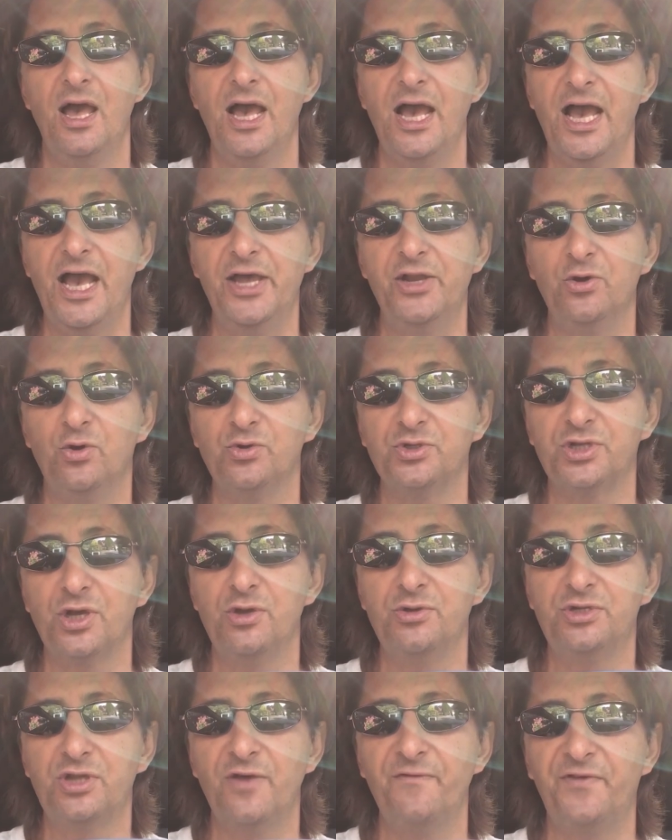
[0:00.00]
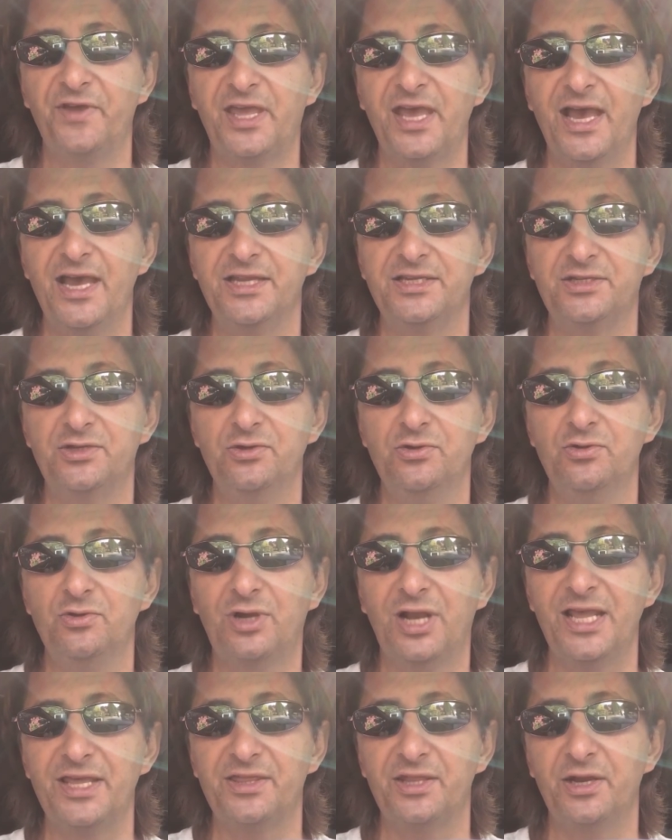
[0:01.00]
And also, don't forget to
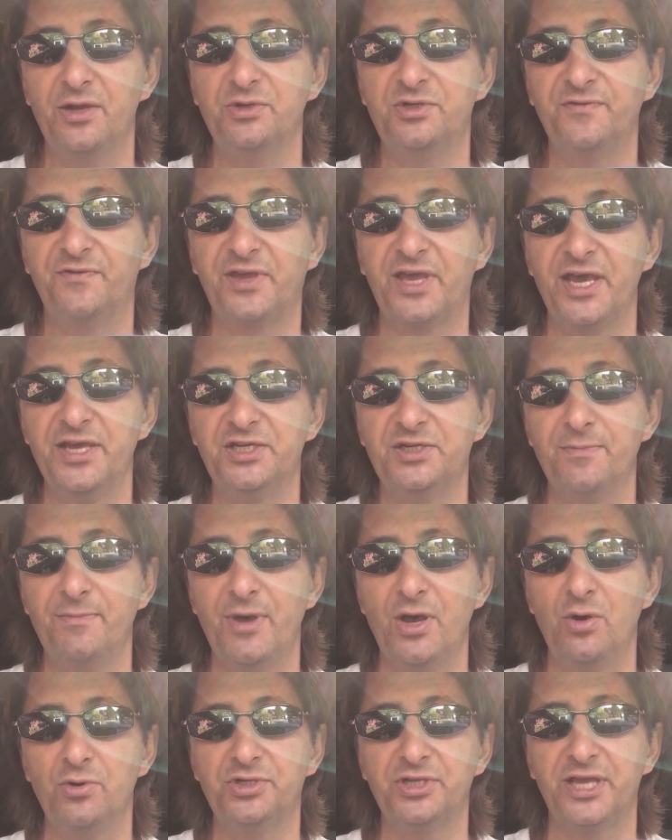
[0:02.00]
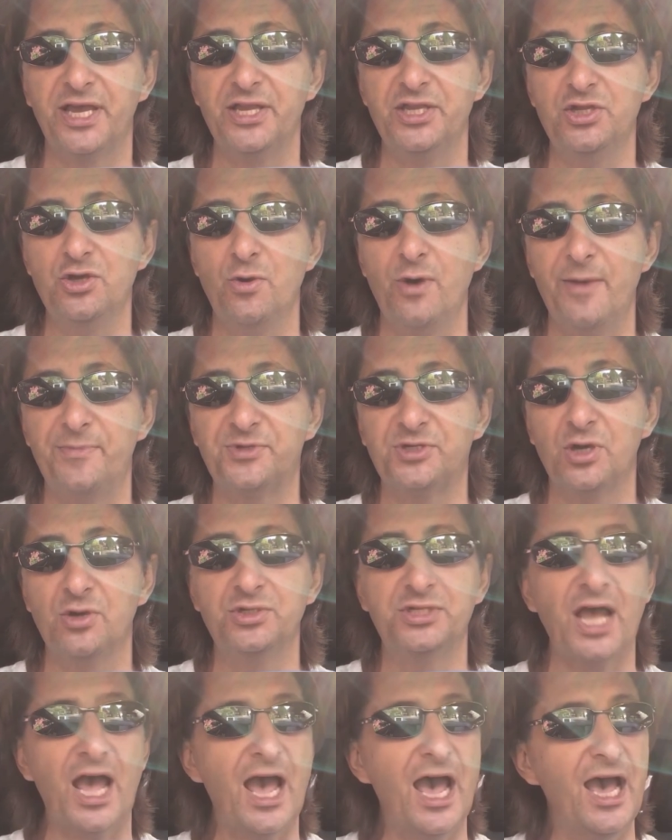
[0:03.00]
click the notification bell to get new
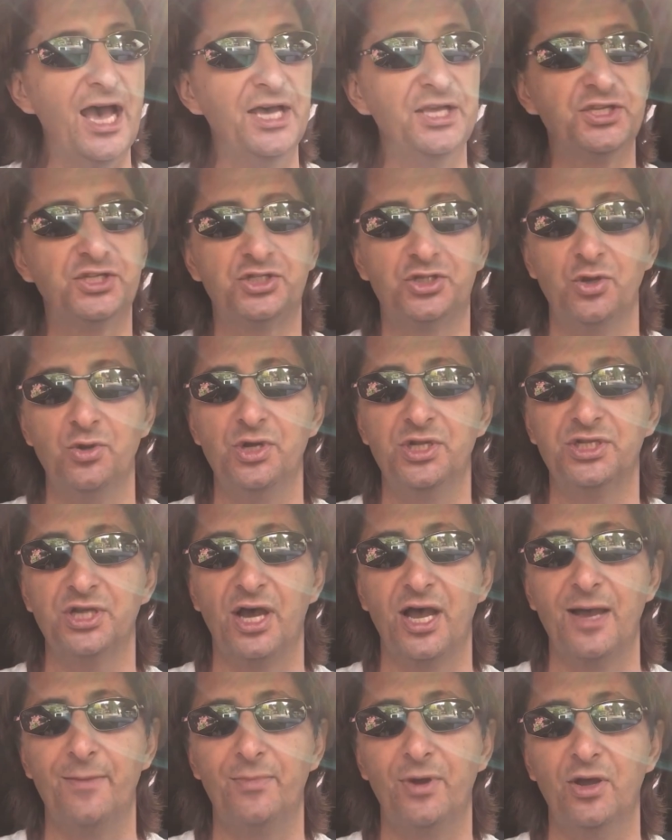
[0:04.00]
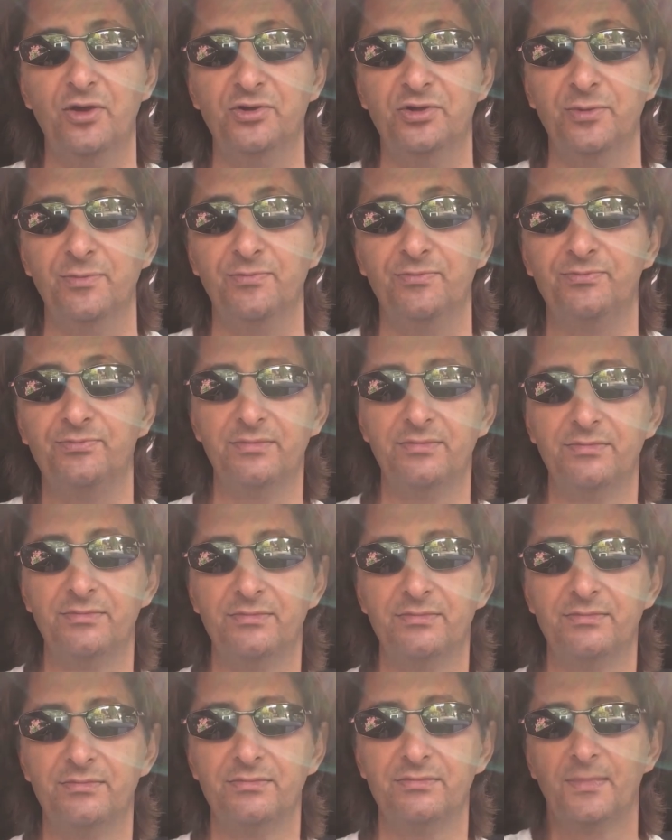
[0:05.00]
episodes as soon as I upload them.
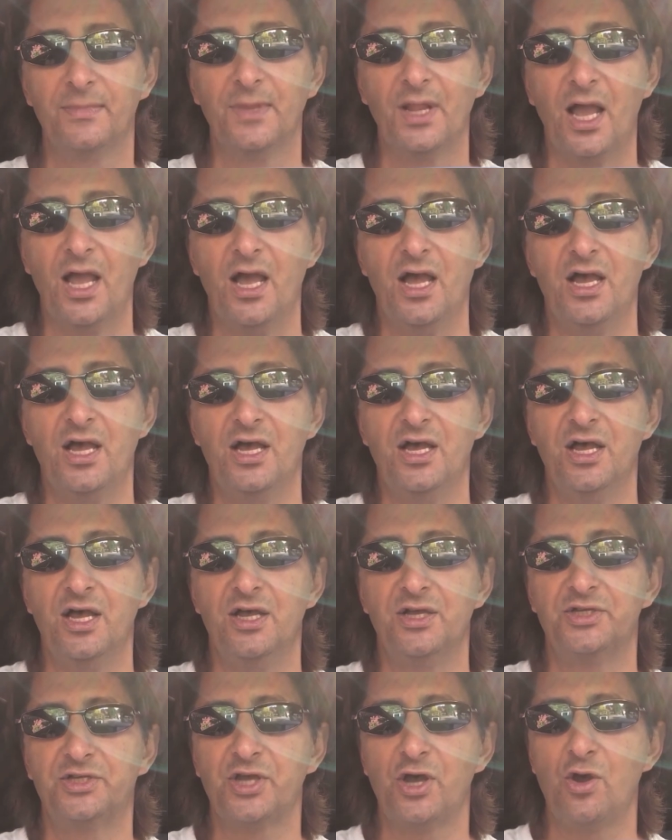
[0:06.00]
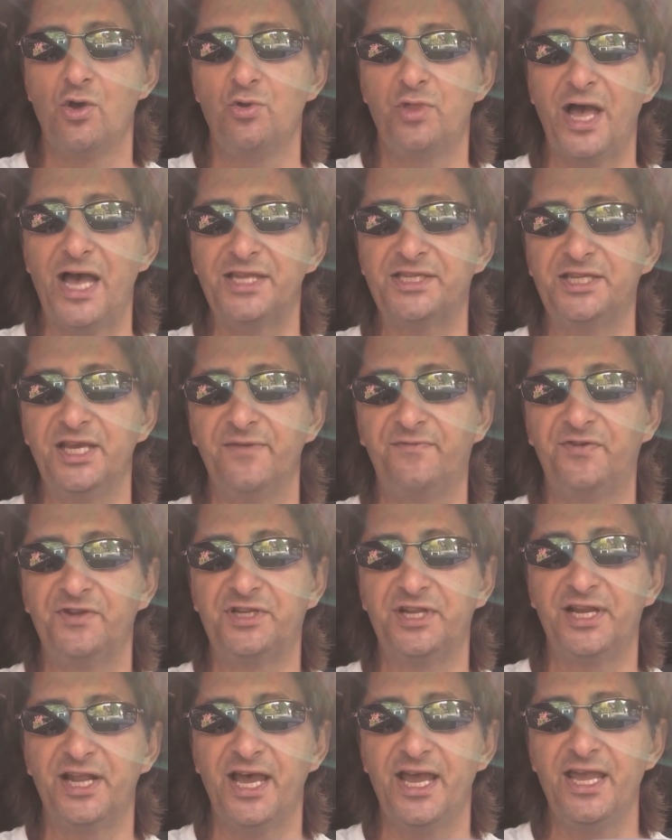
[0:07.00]
So that's it for
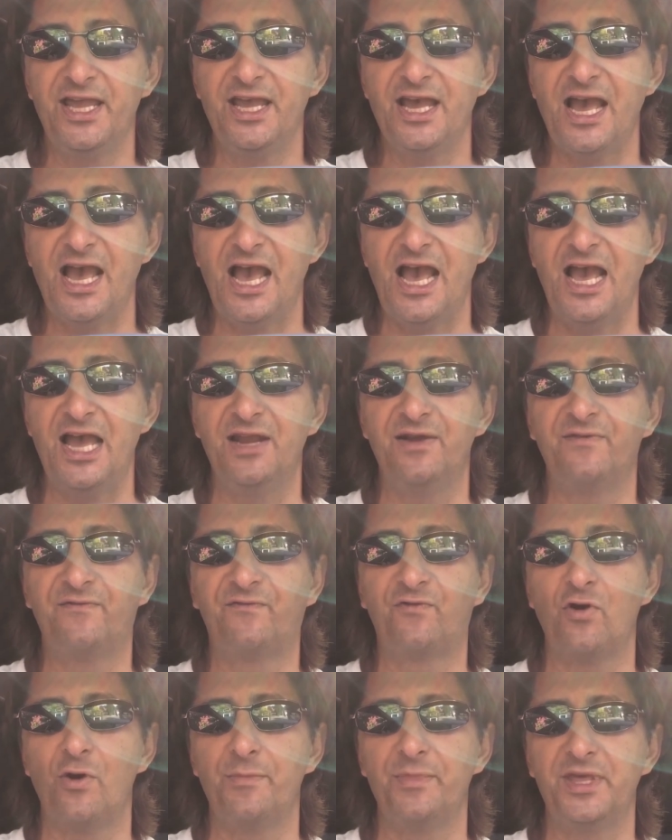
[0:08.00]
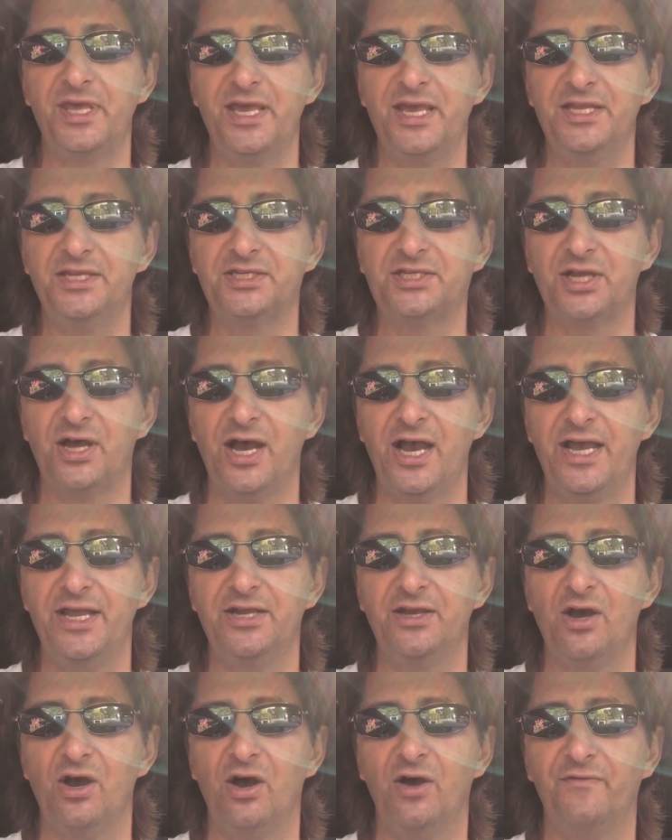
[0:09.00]
today. And from the
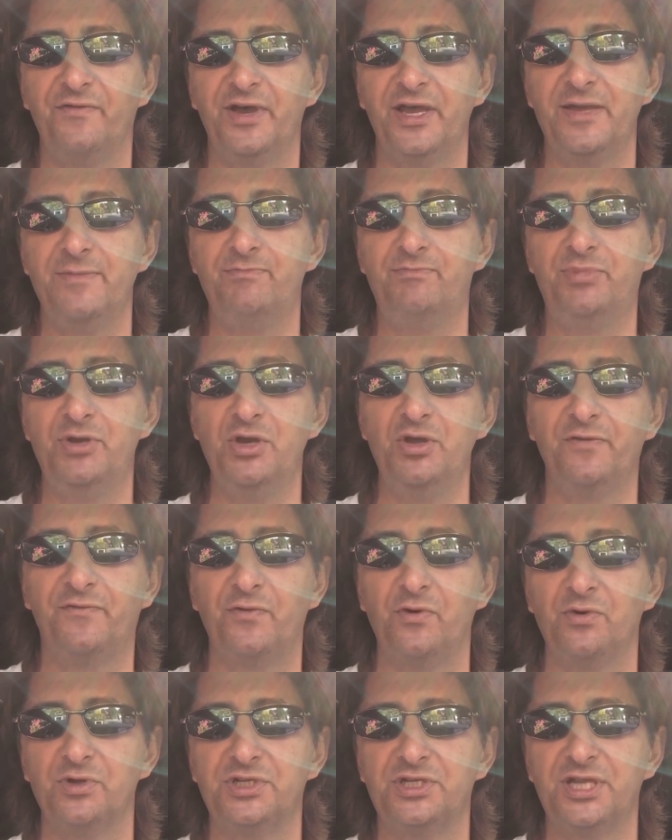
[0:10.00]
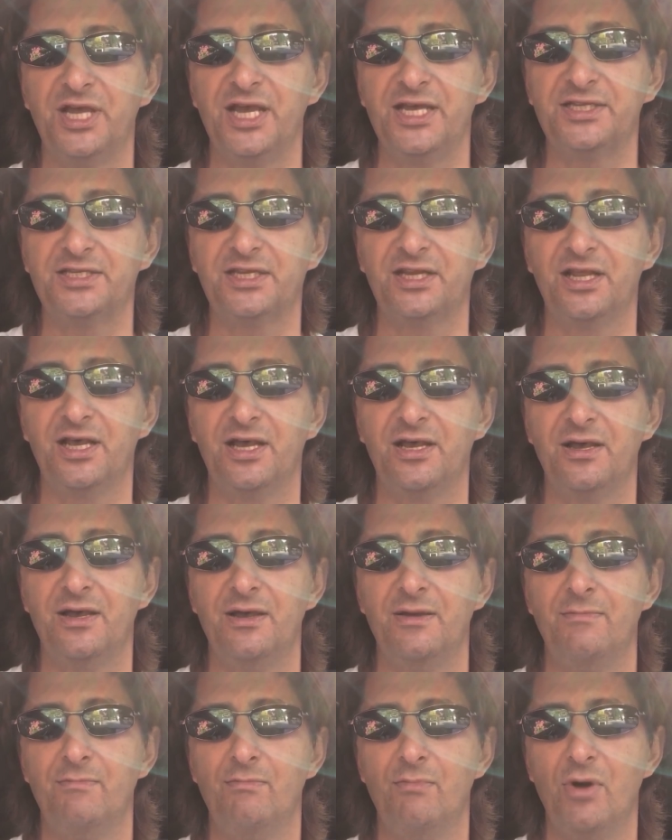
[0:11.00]
inside of a beautiful
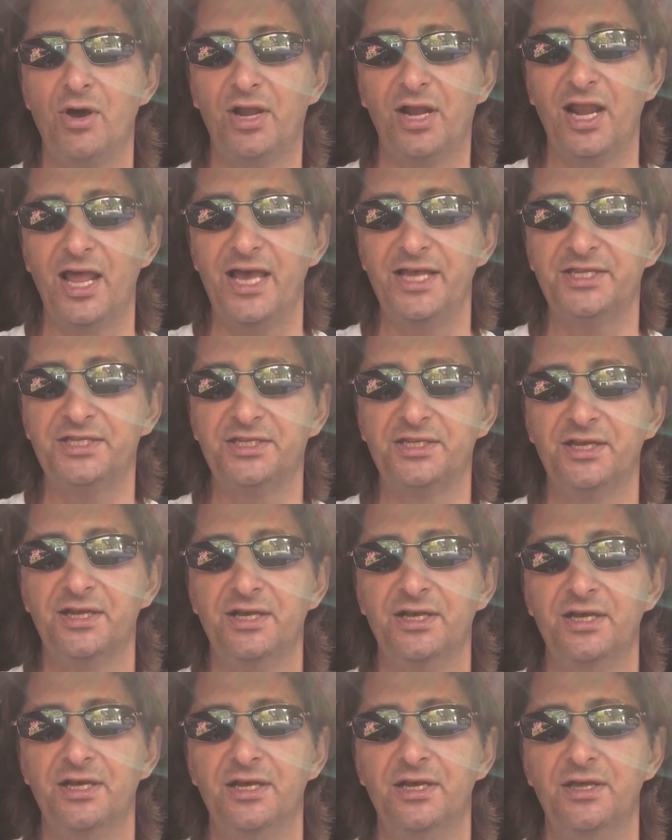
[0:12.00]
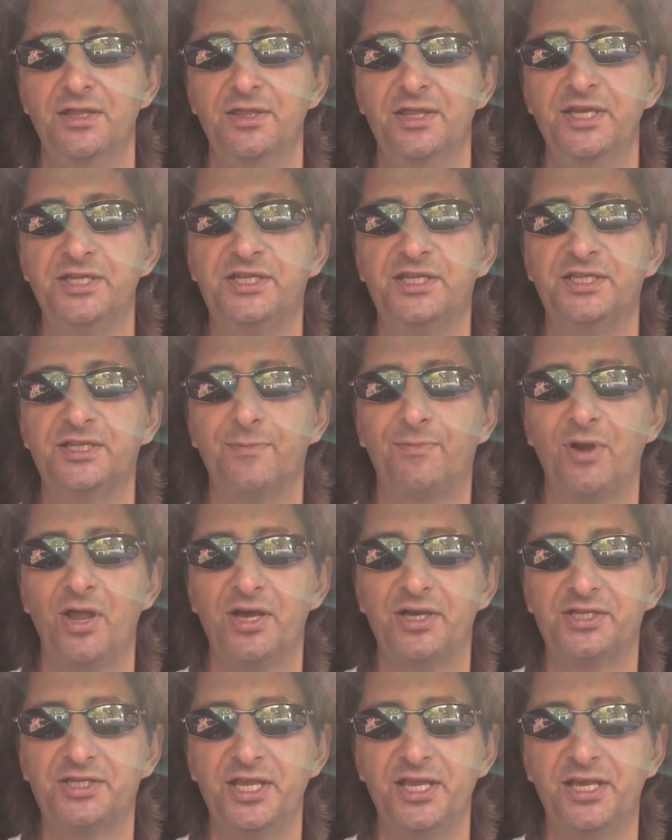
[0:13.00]
Tesla Model S, this is the
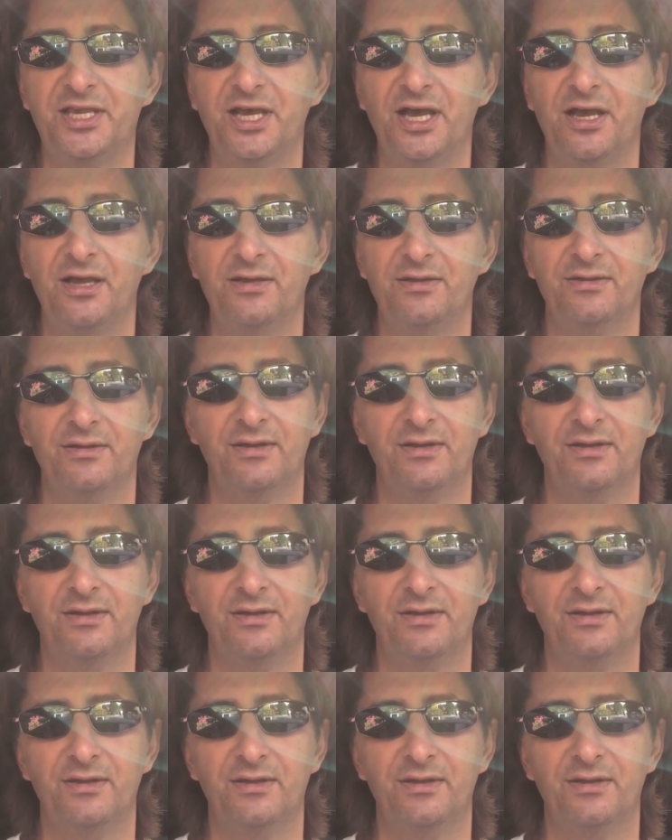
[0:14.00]
PlugSeeker